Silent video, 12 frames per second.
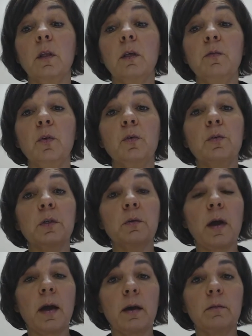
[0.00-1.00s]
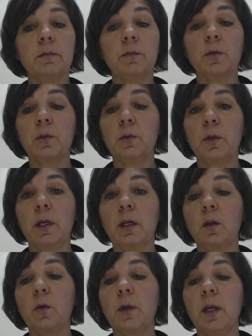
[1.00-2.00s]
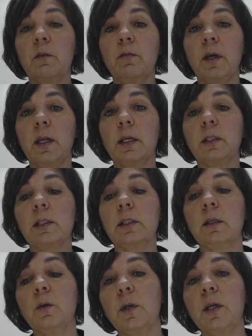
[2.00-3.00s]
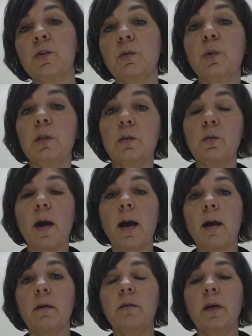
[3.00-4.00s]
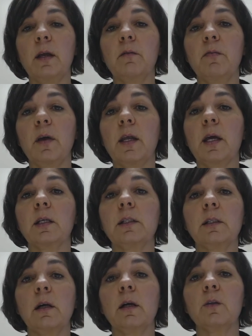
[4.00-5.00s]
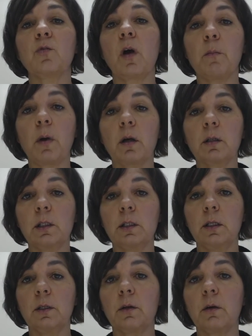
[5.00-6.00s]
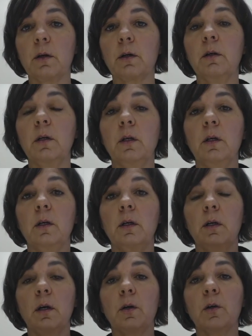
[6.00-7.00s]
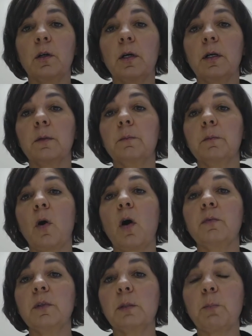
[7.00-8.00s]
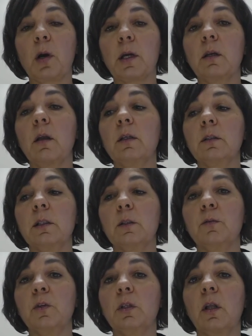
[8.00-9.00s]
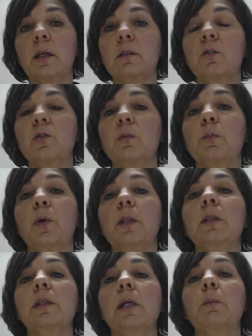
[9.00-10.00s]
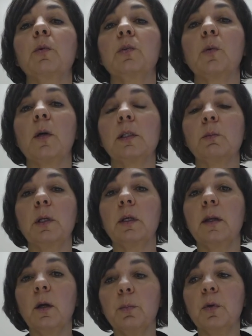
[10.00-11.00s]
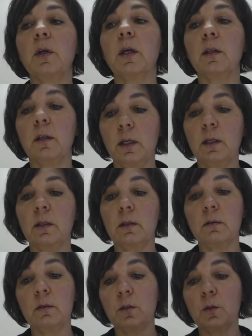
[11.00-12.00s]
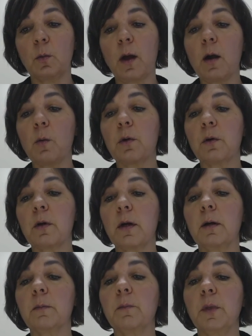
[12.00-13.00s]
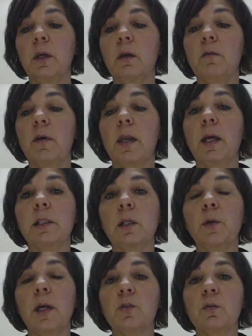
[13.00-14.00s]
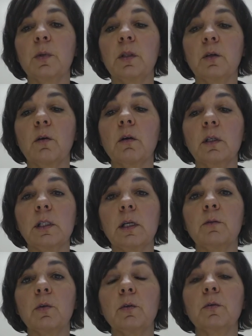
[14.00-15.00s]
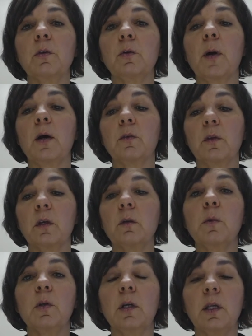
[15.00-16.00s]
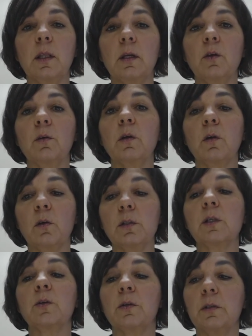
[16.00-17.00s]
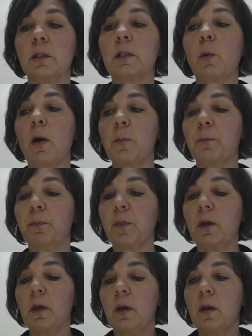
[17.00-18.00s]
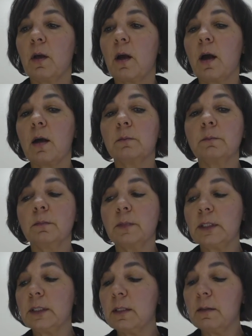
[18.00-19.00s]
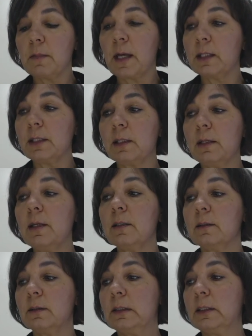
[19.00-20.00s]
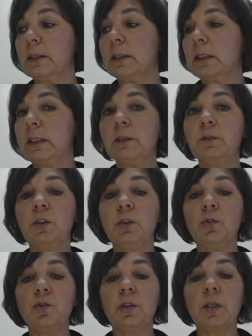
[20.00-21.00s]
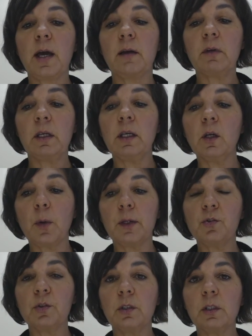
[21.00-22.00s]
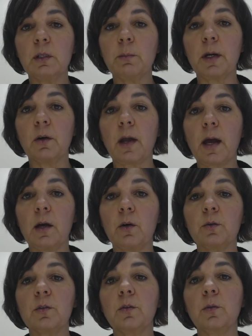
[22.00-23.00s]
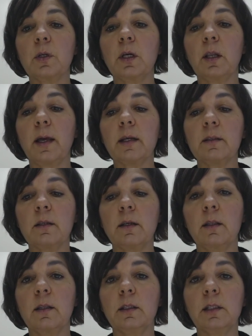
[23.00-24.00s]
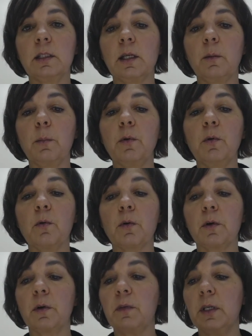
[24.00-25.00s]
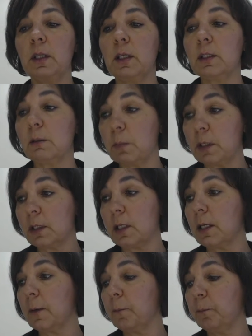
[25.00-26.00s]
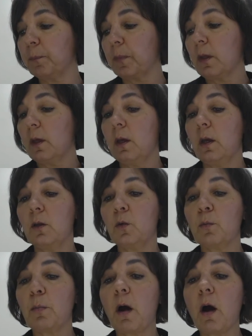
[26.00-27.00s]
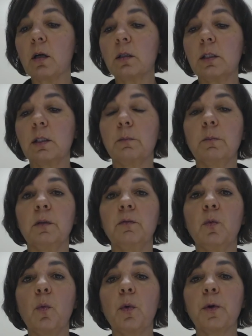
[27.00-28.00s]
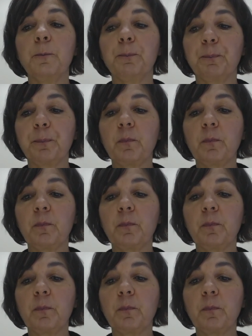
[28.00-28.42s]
If you don't have, or you can't locate a FedEx location, we do have a FedEx drop box in our office parking lot. So if you'd like to just bring the sample to us, we can help you get it to our FedEx location. But there are several throughout the community that you can also use as well. And that's it. And if you should have any questions about how to collect this sample, or if anything's missing in your box before